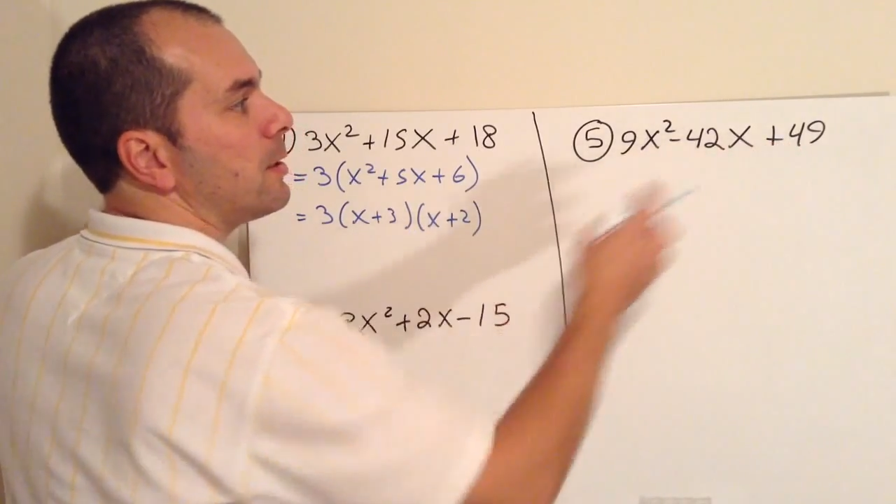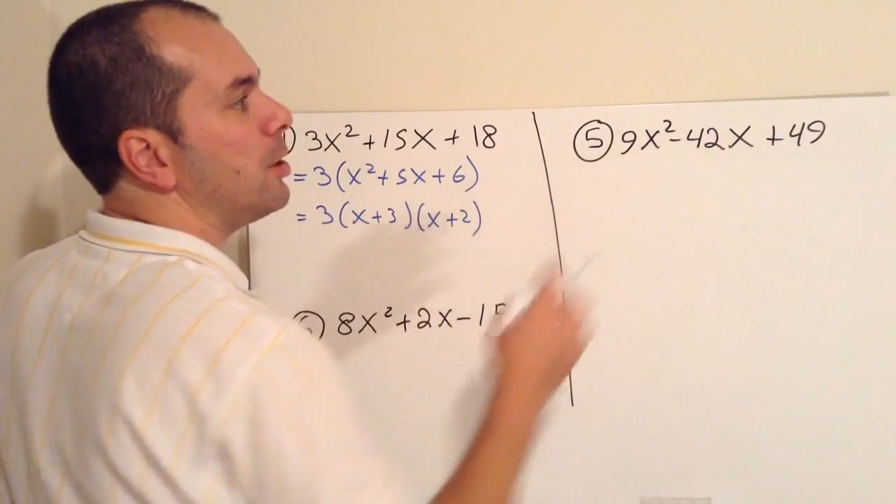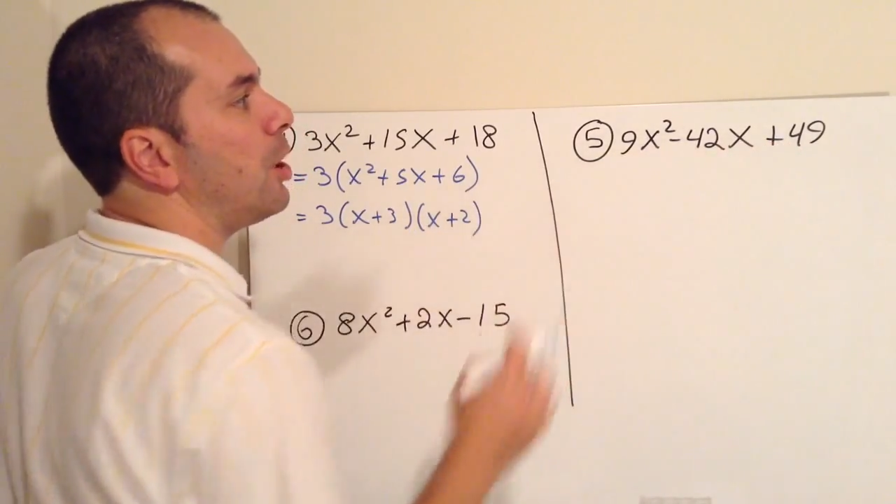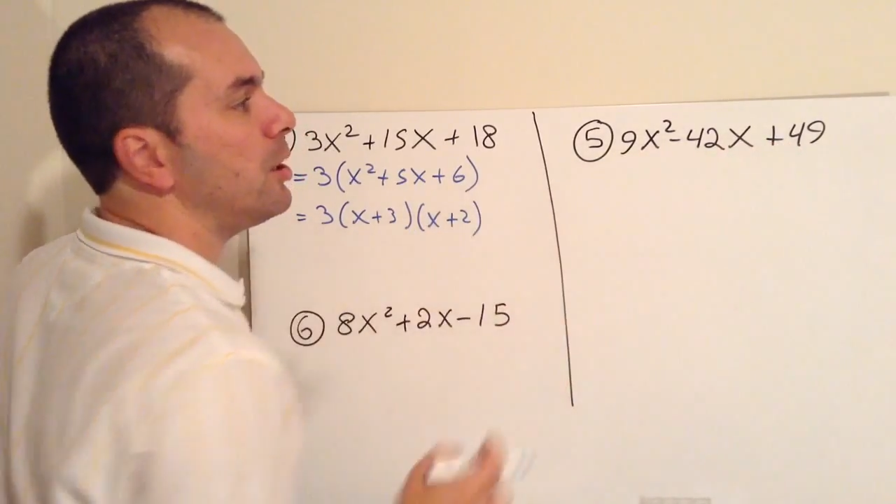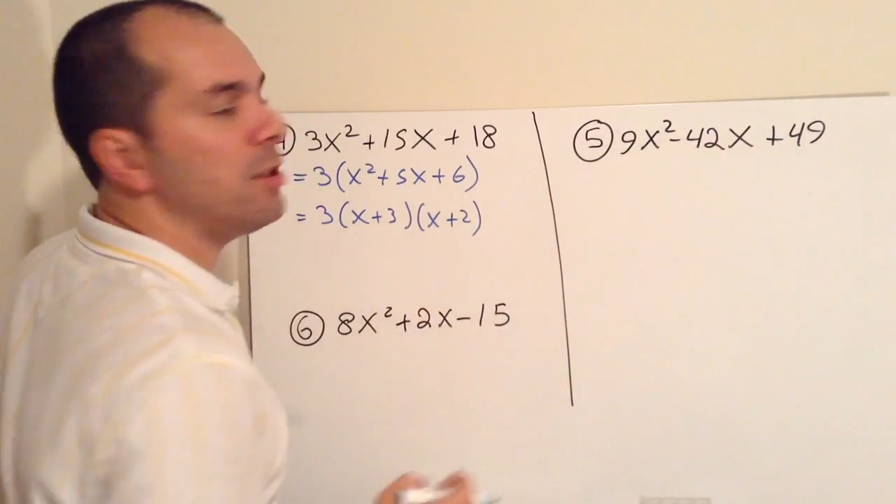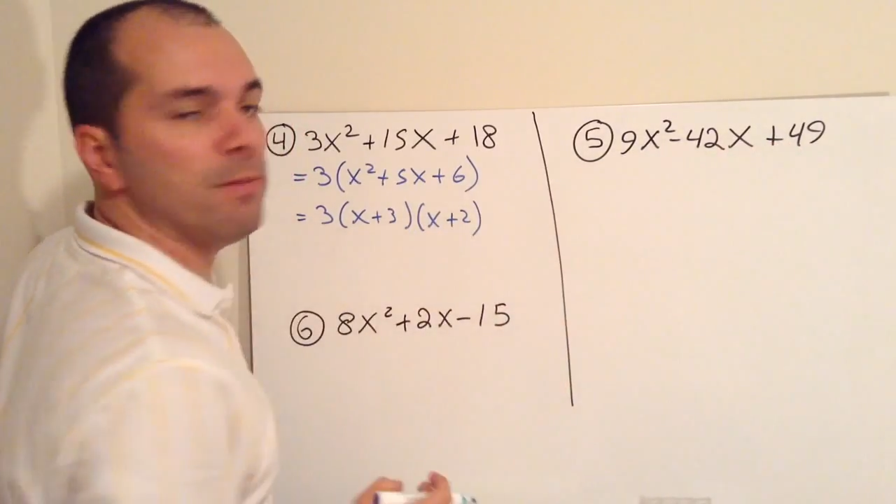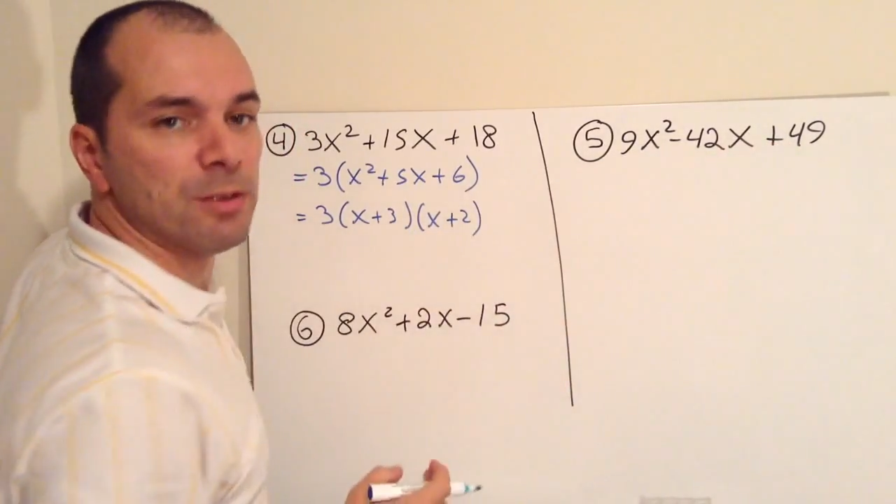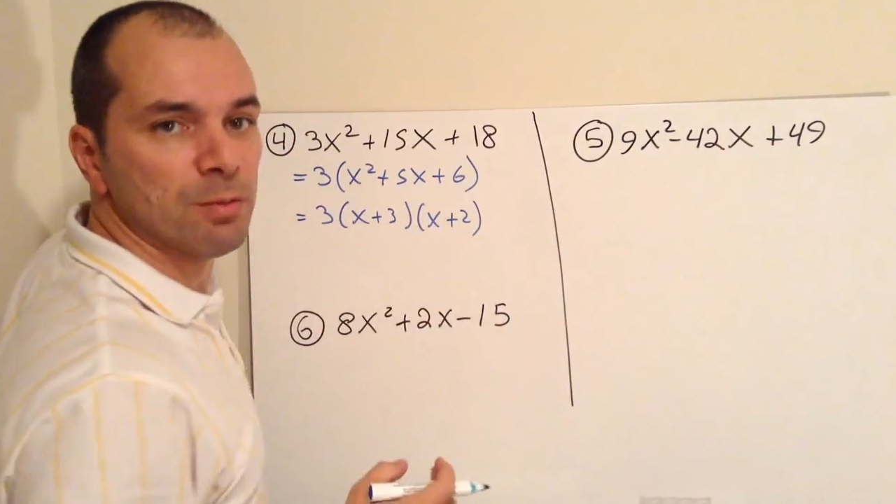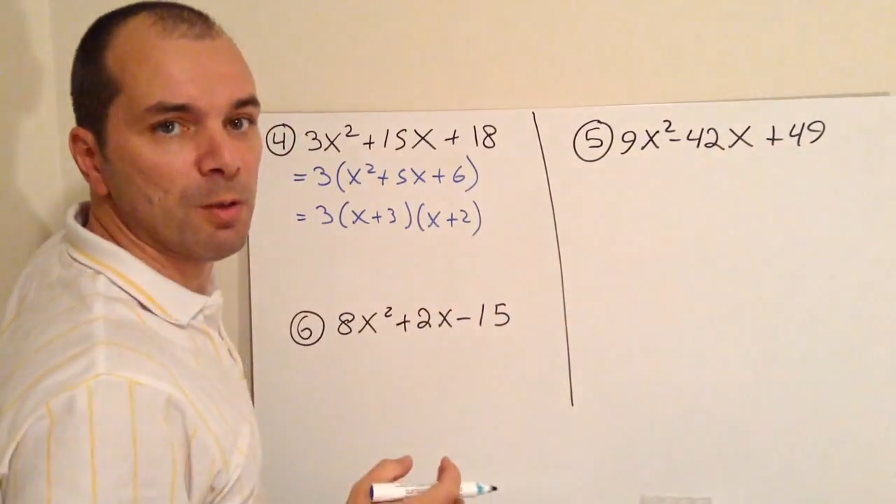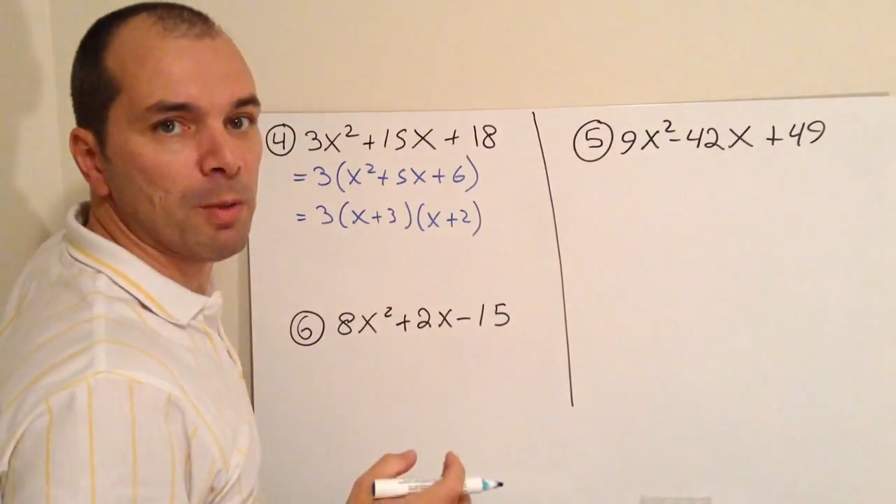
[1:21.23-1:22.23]
not
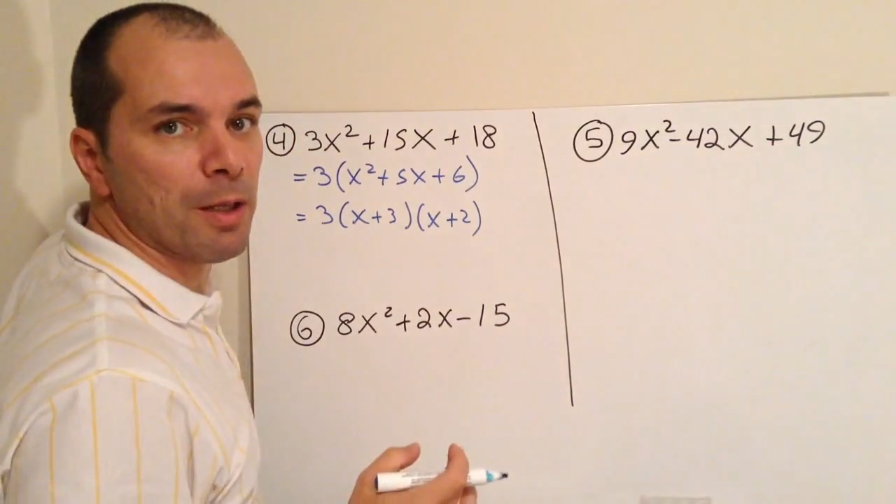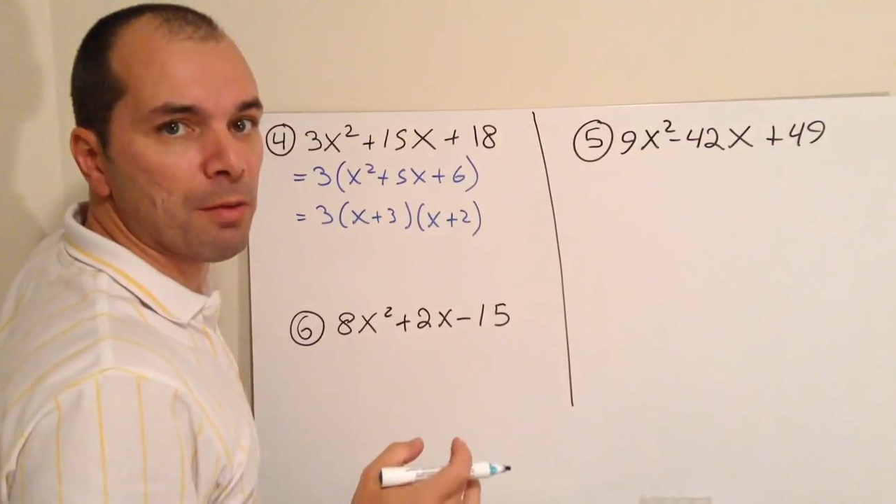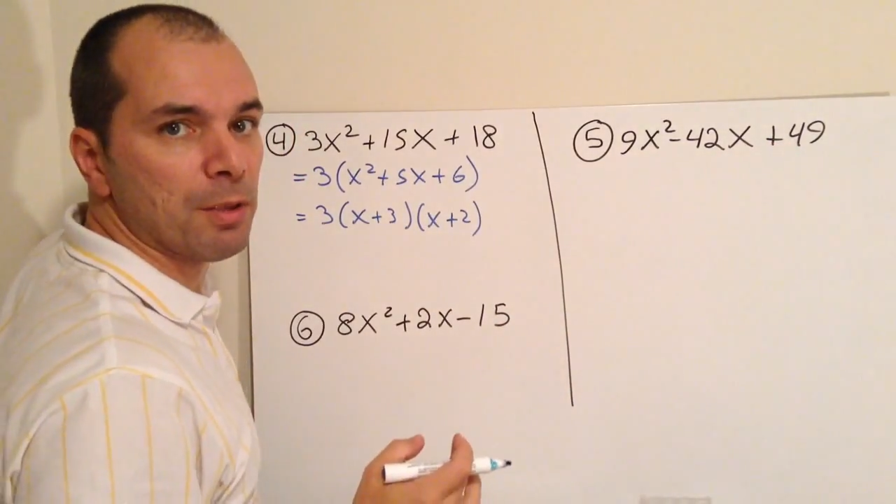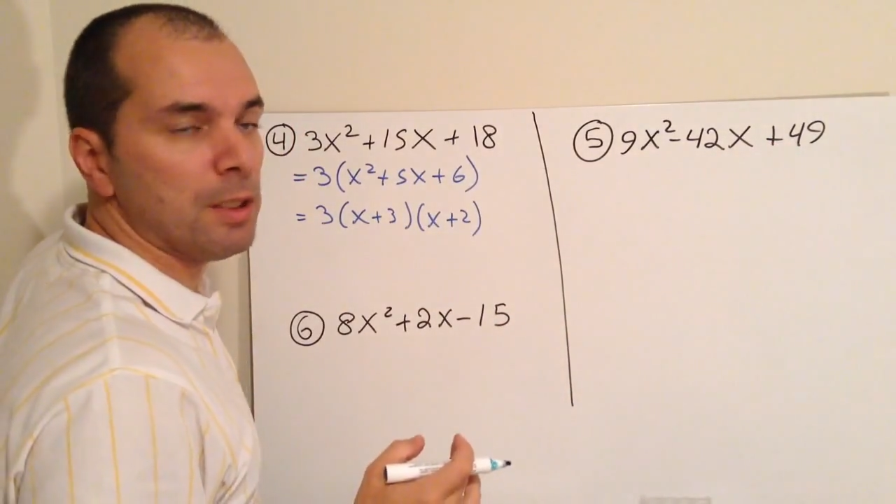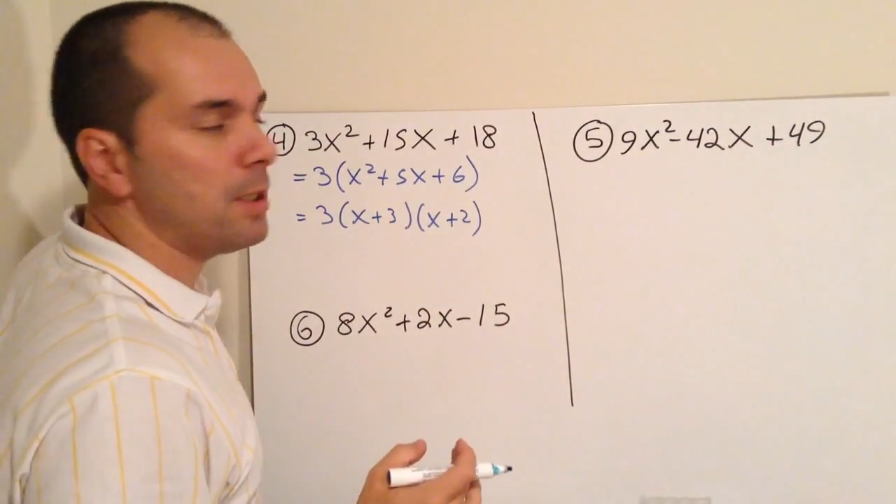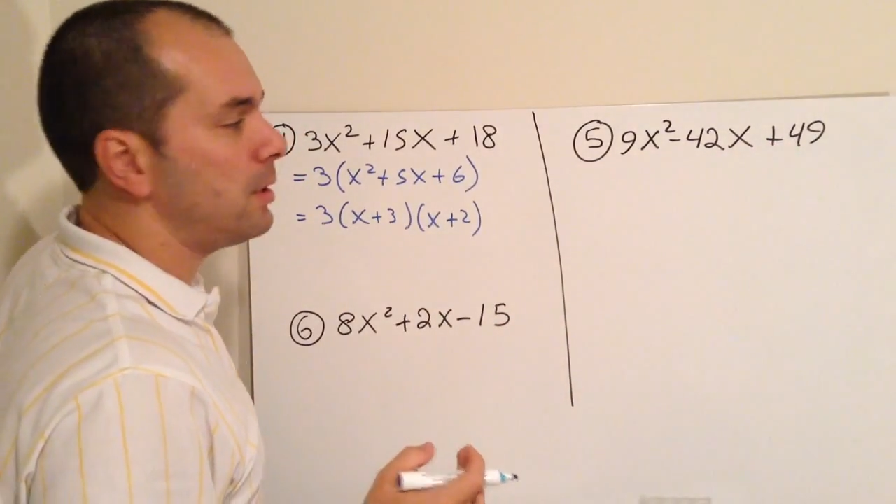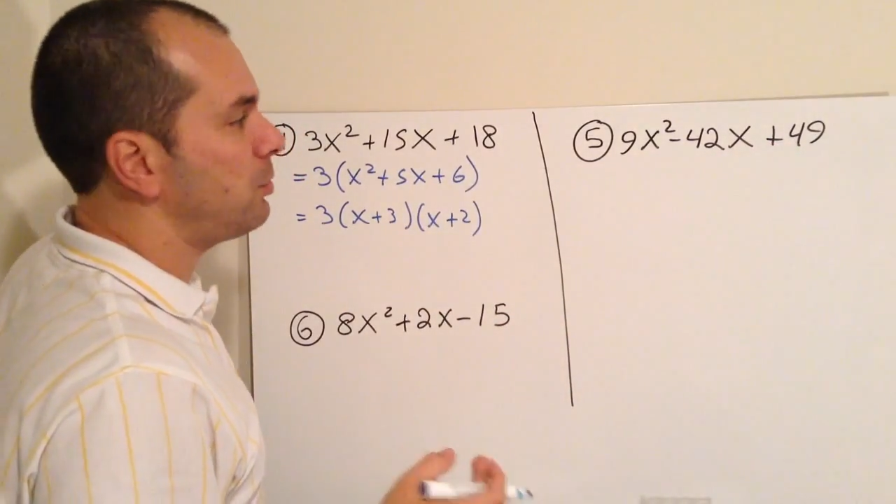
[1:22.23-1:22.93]
divisible by 3,